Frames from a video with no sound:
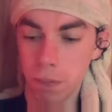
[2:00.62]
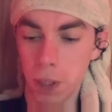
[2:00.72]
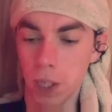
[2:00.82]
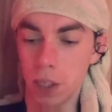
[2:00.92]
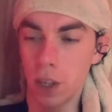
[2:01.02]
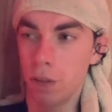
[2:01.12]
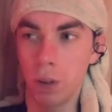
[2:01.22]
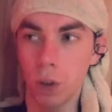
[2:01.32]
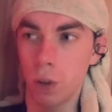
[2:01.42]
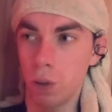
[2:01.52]
Yes, I
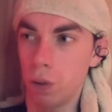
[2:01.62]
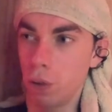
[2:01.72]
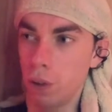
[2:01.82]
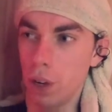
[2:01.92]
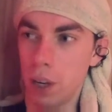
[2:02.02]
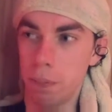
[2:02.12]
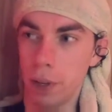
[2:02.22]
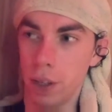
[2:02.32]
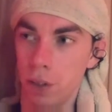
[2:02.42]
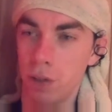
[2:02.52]
also amount
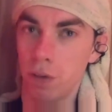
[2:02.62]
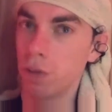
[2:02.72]
of